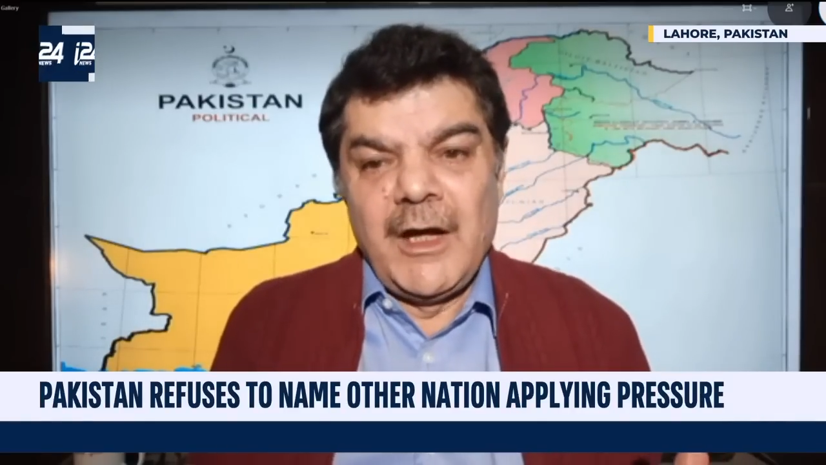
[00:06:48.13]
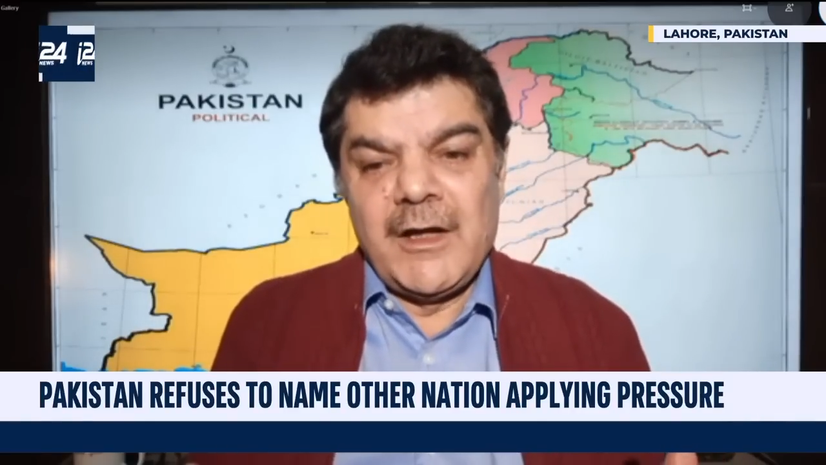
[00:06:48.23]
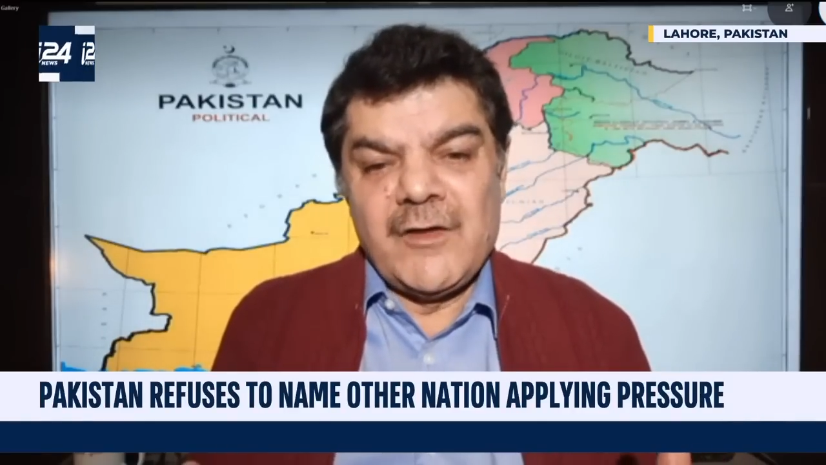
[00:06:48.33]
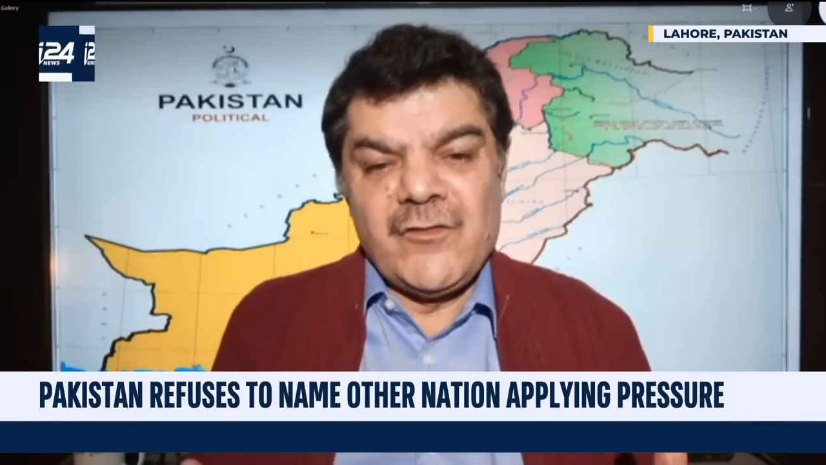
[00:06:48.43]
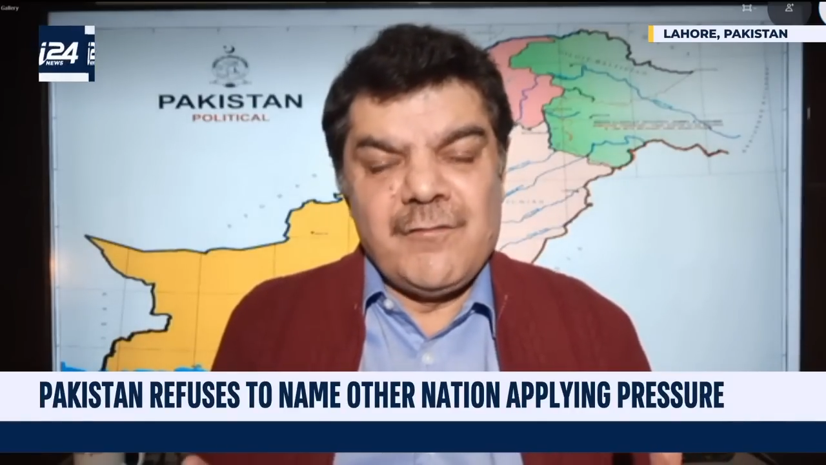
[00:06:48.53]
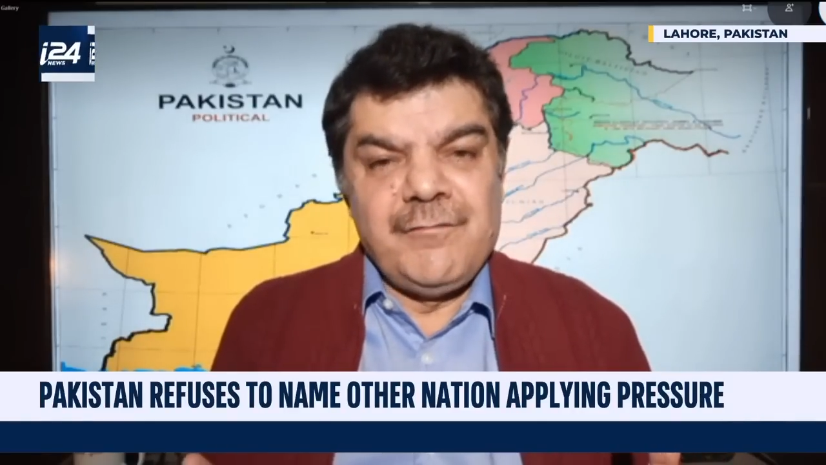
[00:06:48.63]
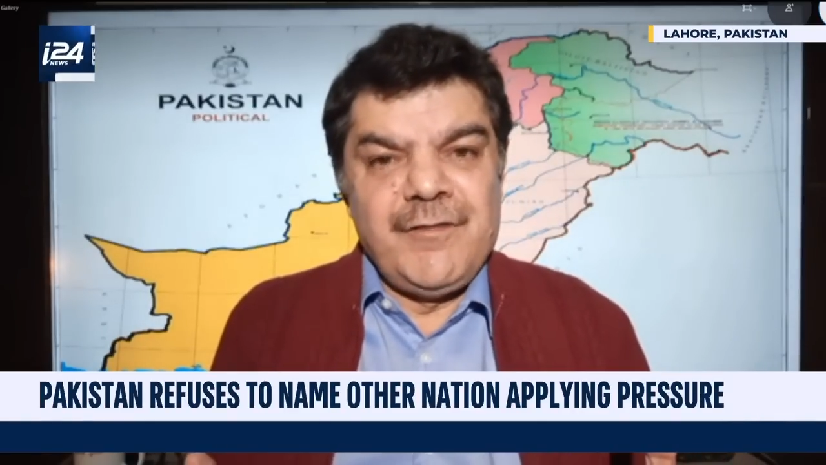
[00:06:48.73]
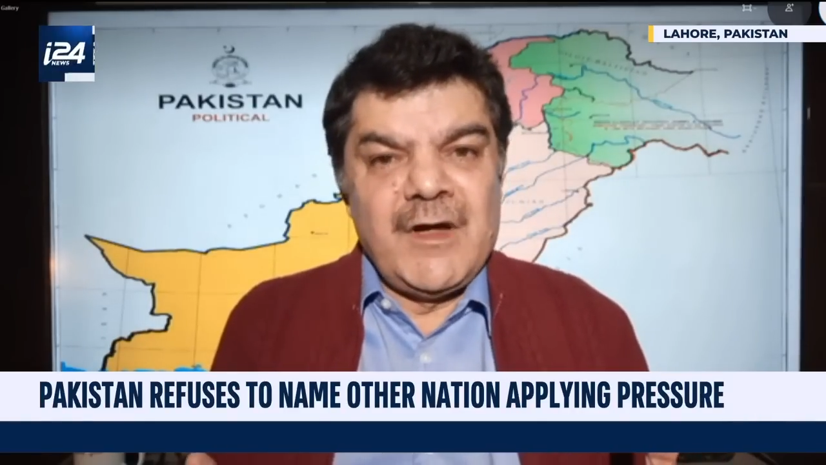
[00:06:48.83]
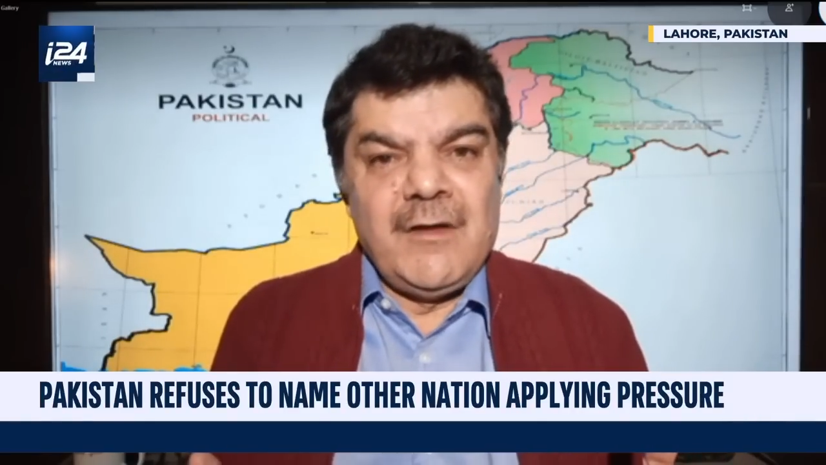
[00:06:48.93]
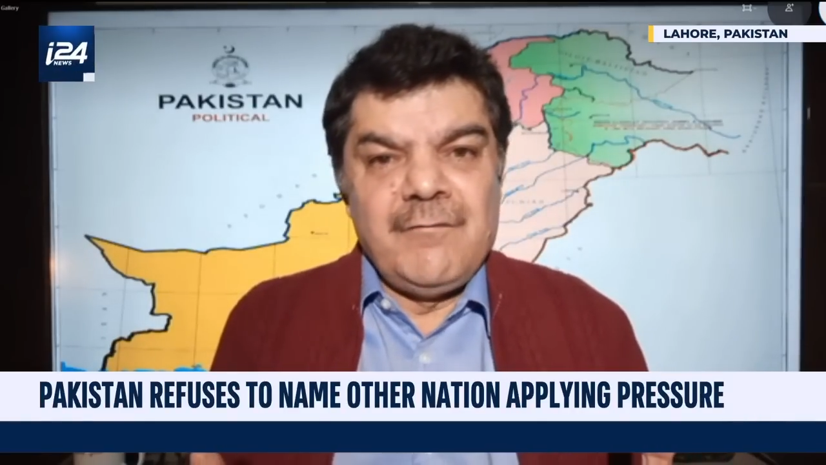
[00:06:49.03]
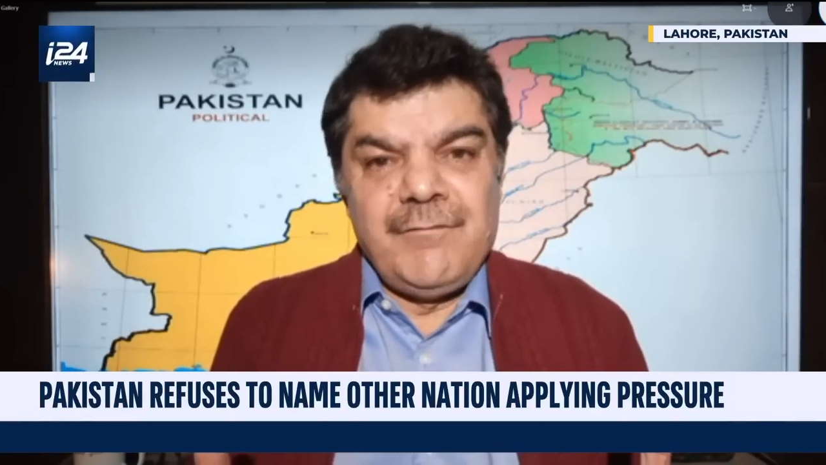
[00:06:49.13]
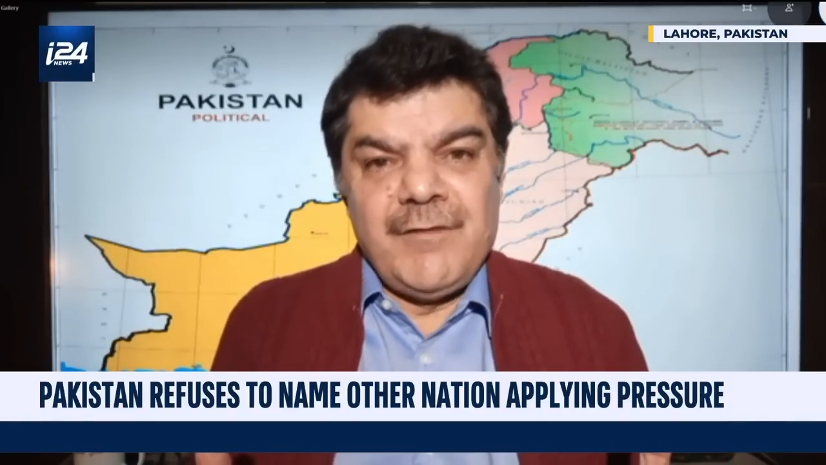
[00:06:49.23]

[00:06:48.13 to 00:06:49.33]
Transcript: It is a very,